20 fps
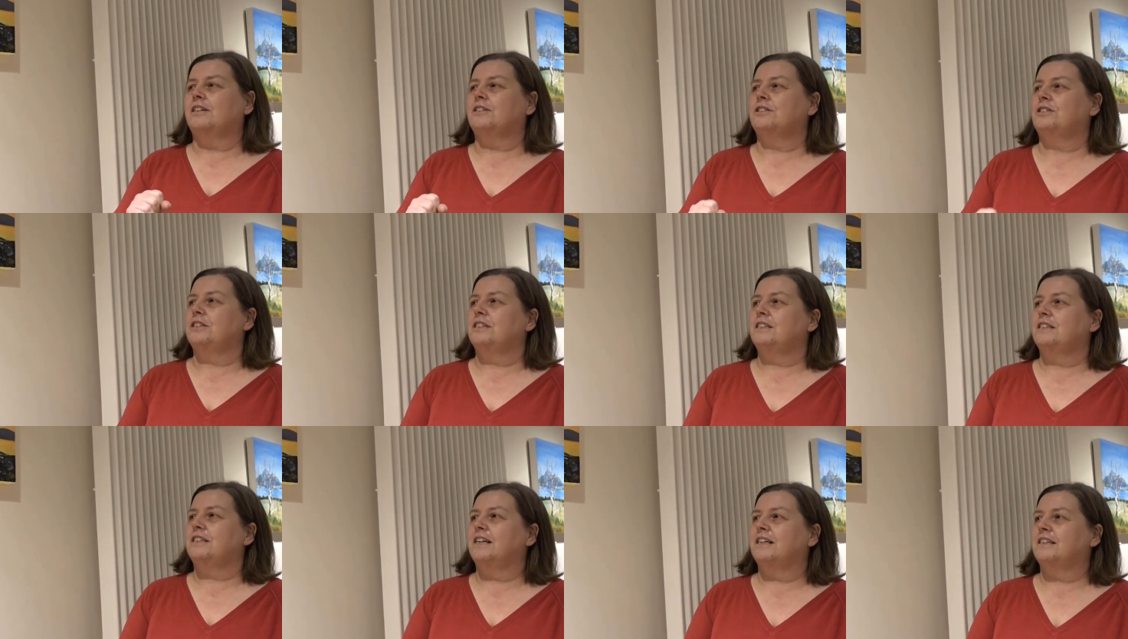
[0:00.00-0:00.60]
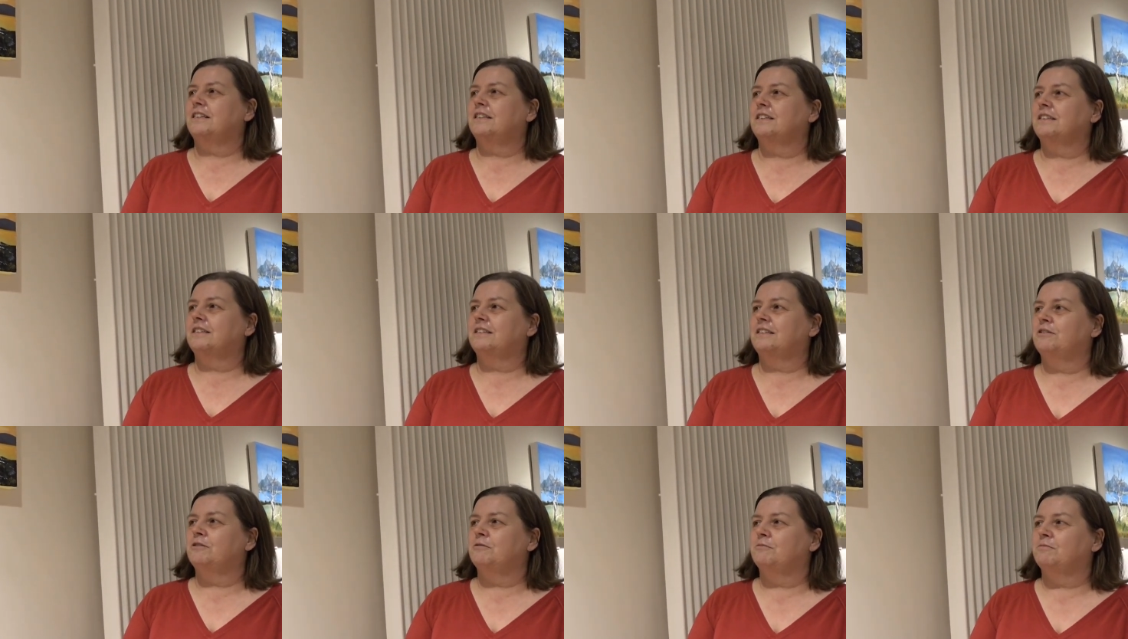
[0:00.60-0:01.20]
She
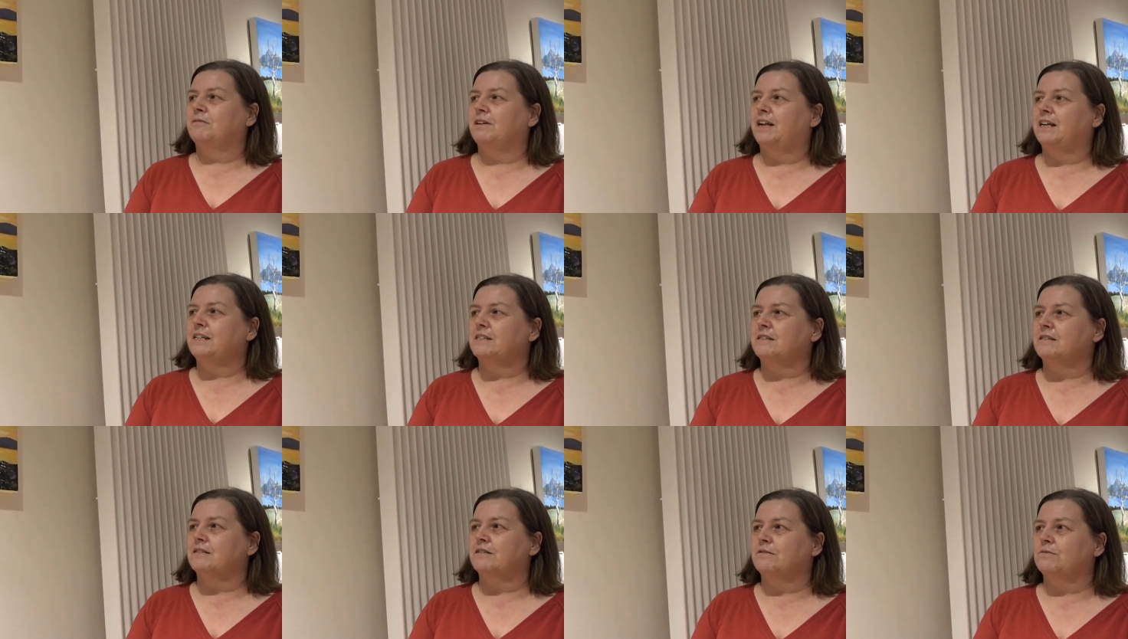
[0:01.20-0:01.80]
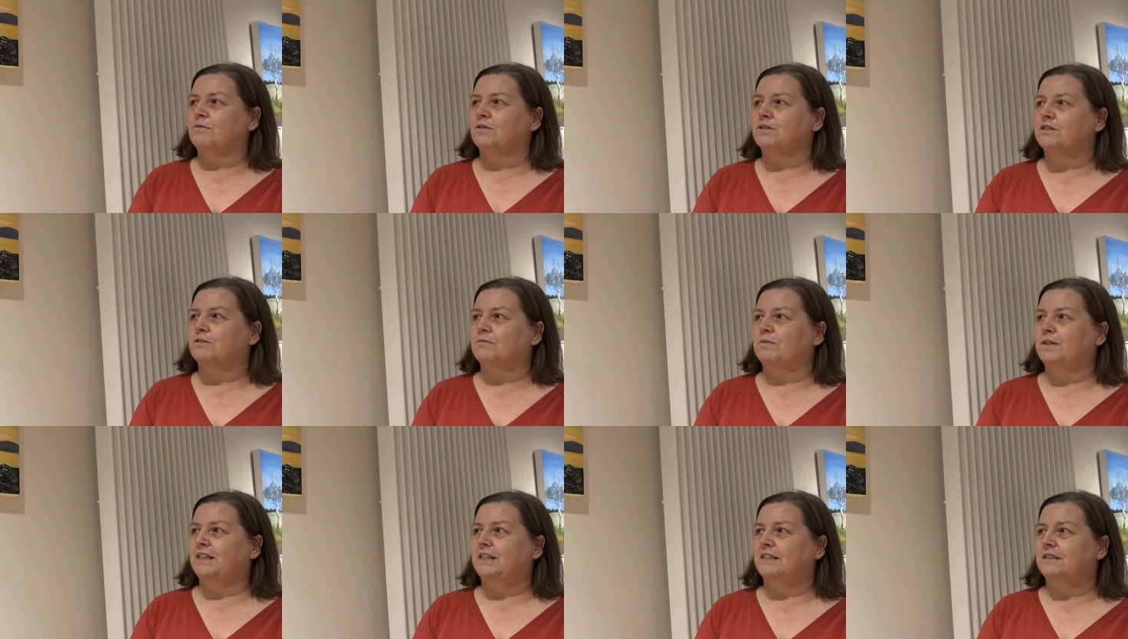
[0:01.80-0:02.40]
started up lessons once
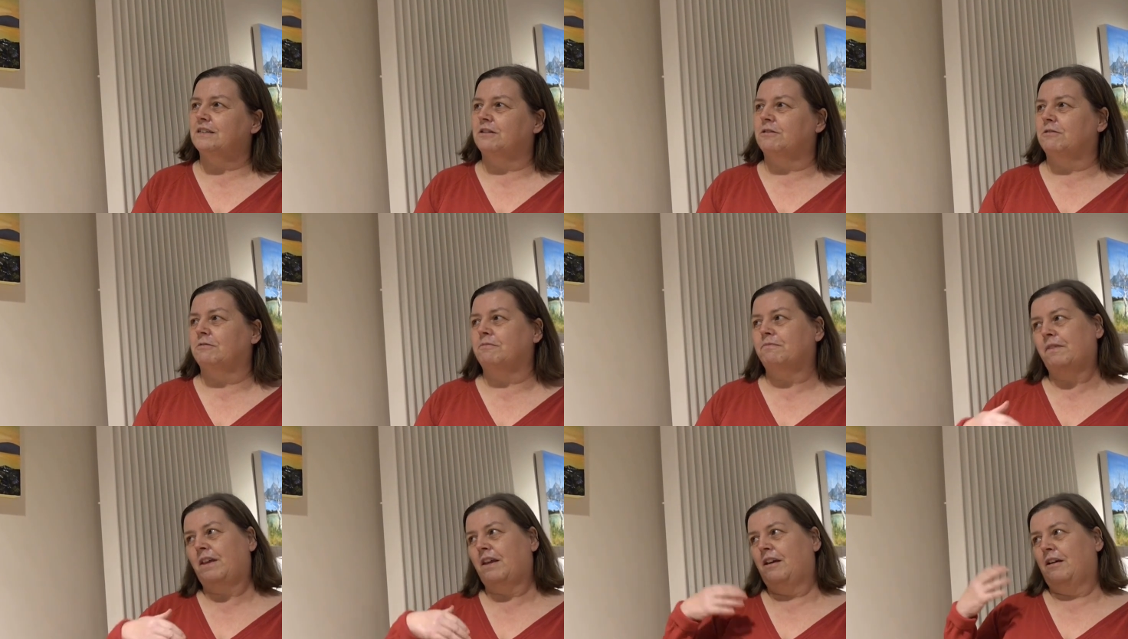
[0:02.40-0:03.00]
a week, so